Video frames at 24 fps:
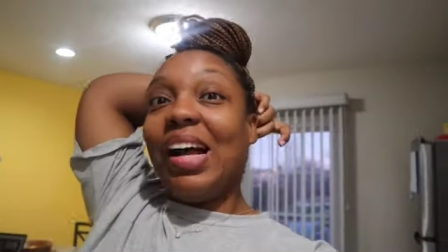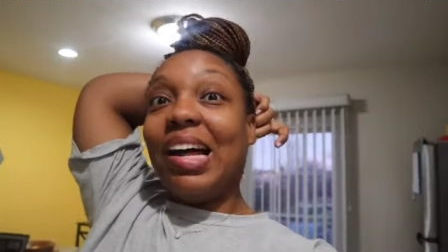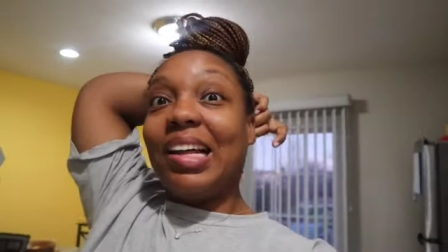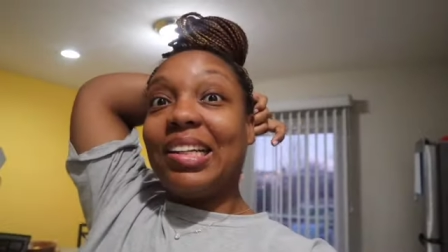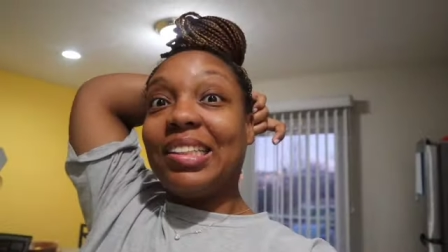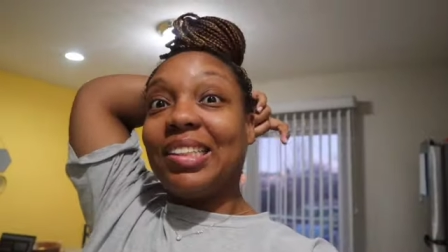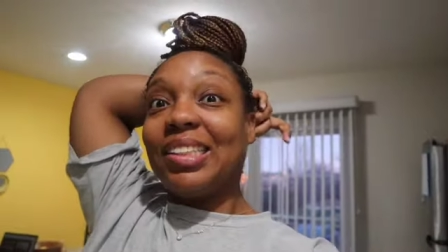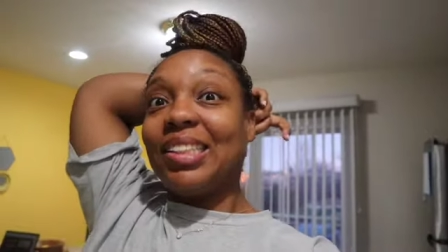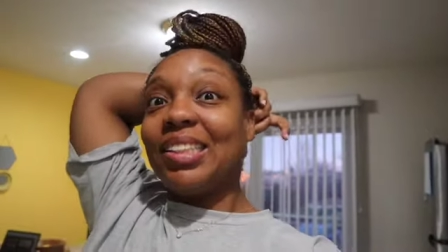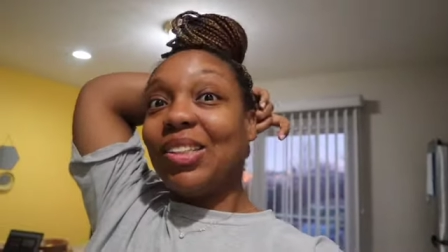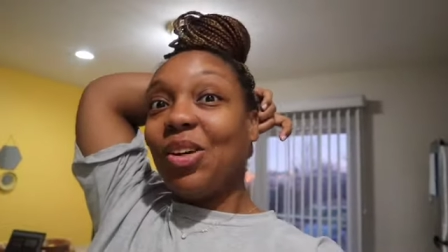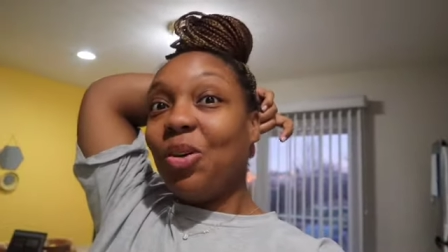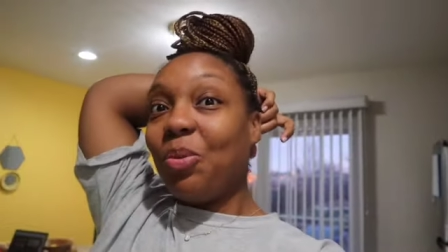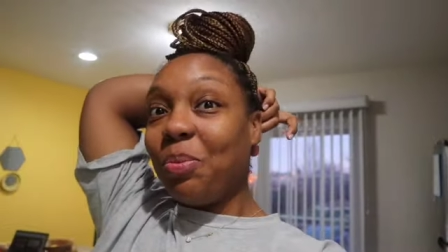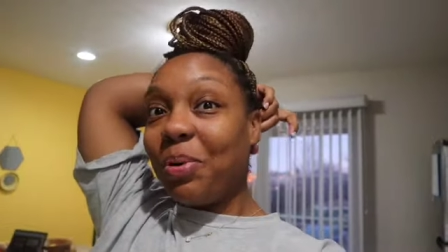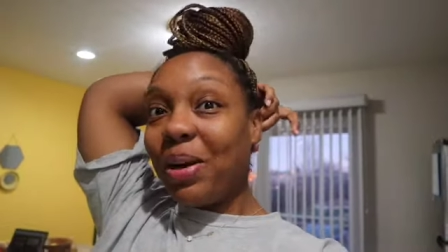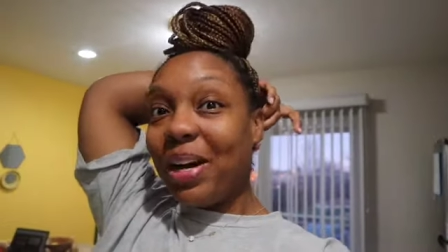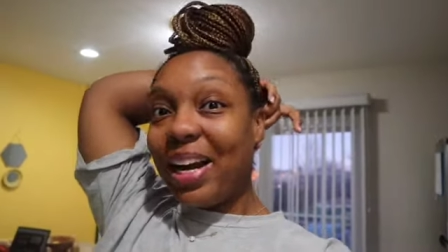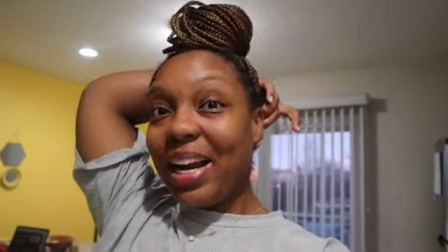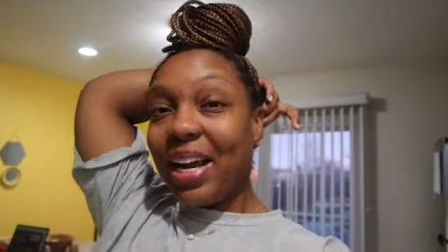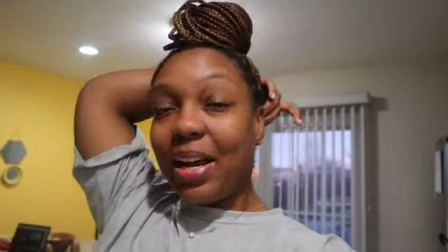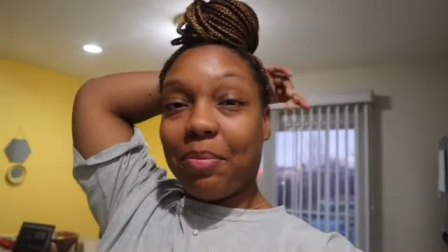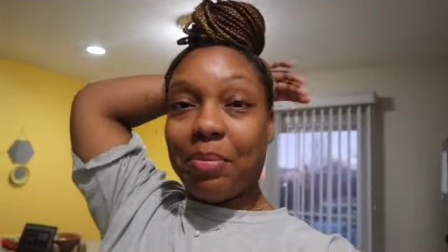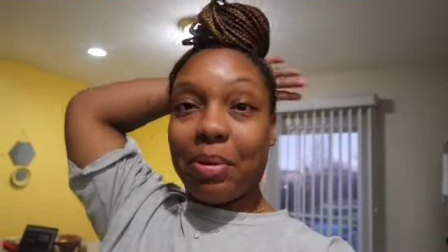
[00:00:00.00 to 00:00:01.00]
So
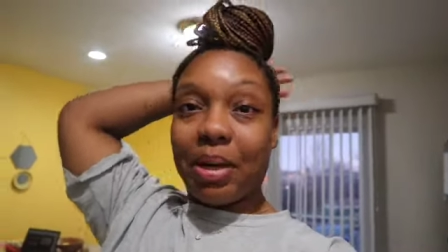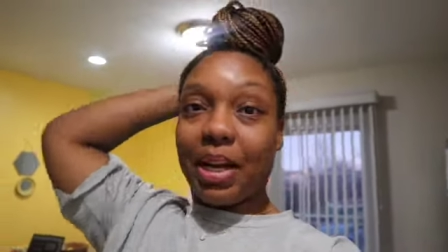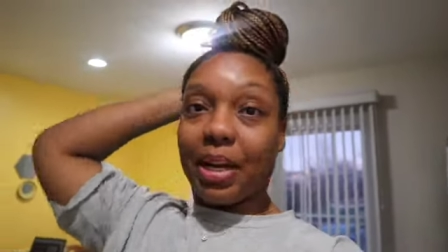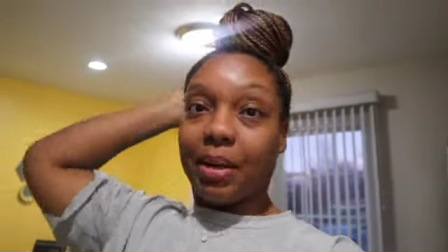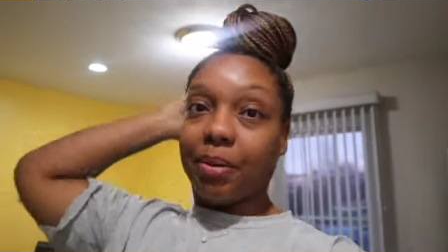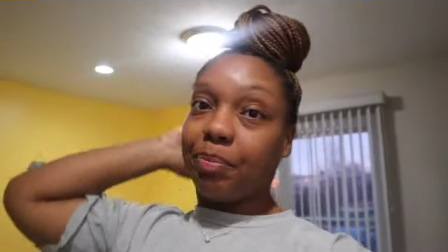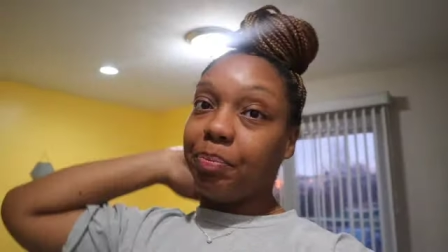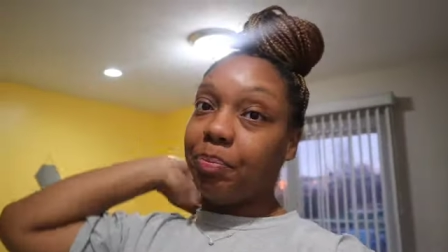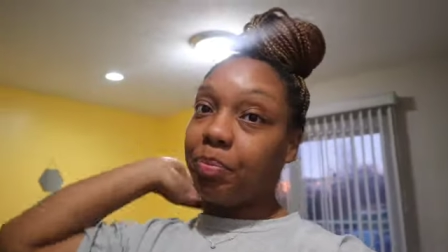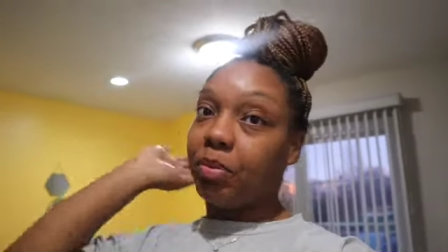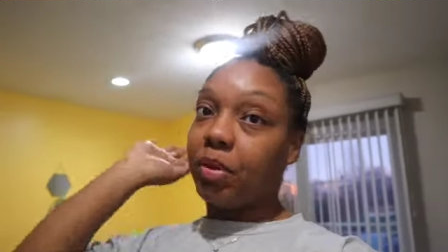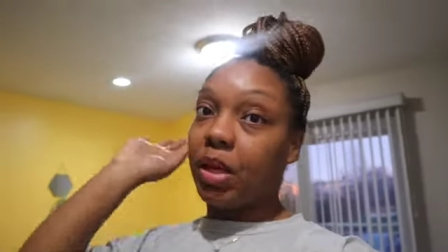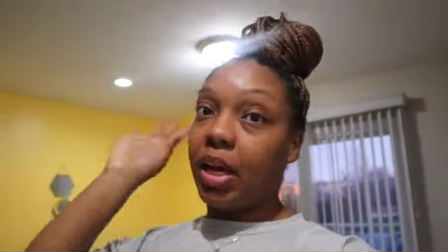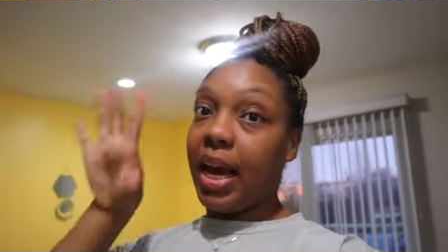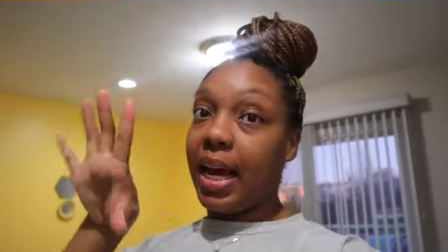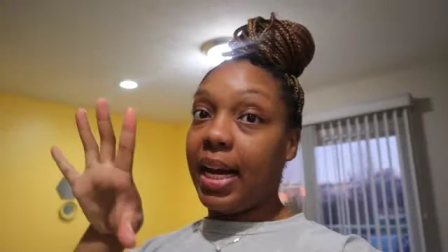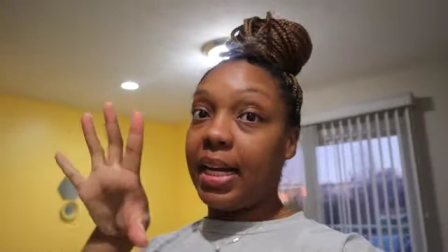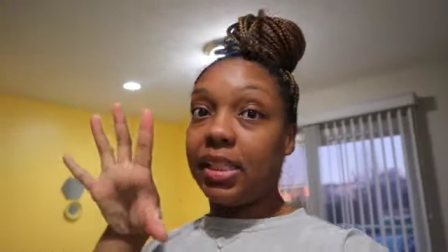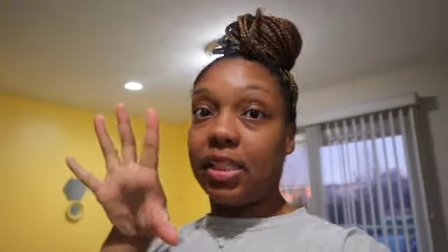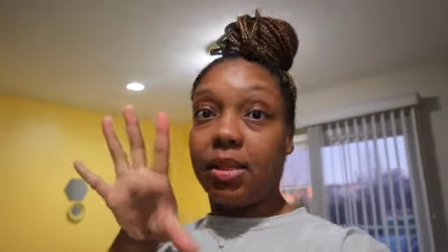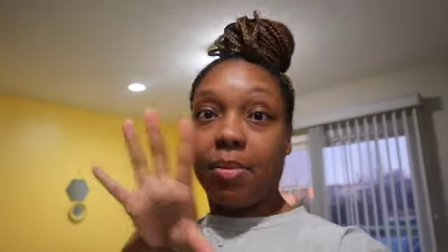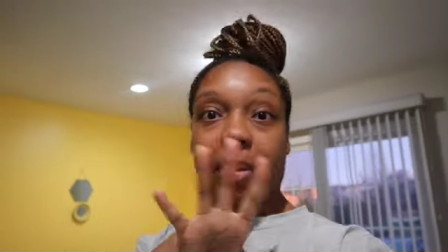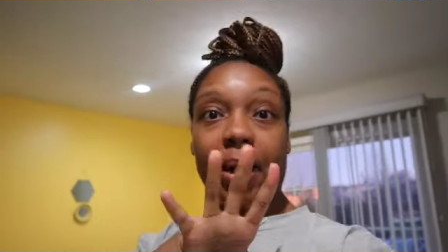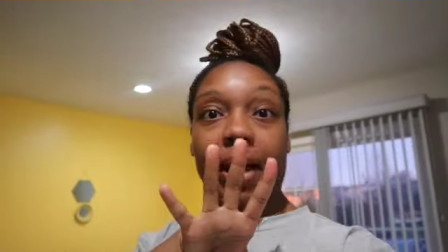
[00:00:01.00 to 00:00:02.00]
pretty. But yeah,
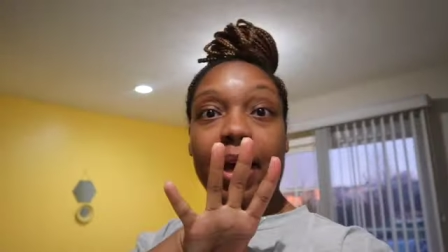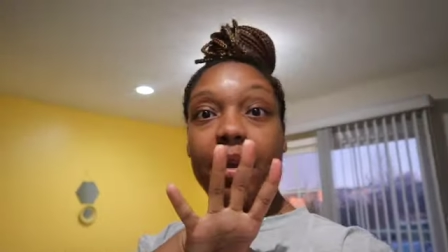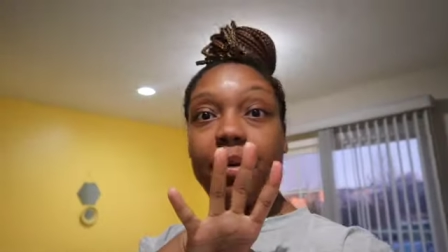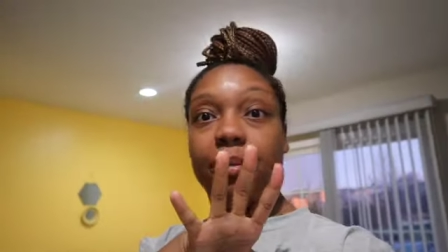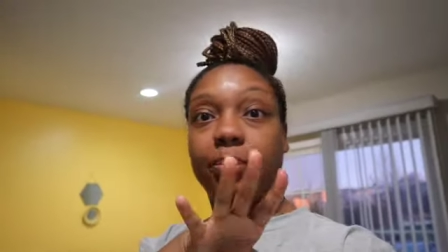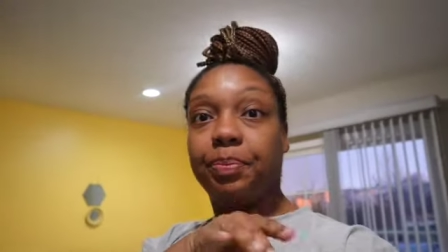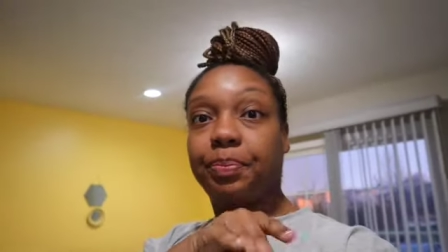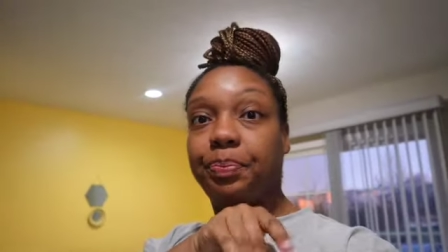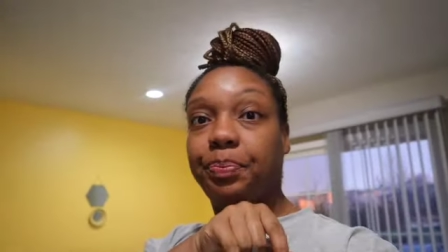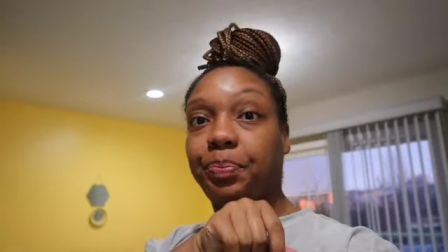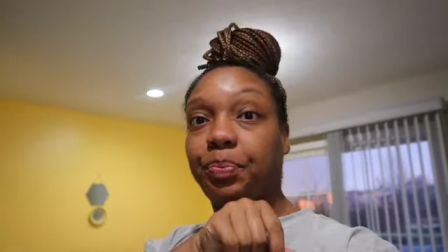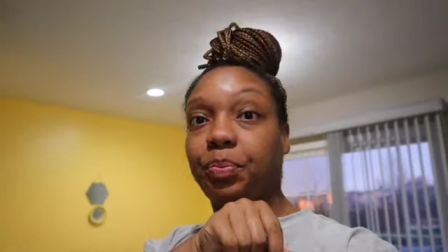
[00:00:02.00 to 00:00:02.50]
headed to bed.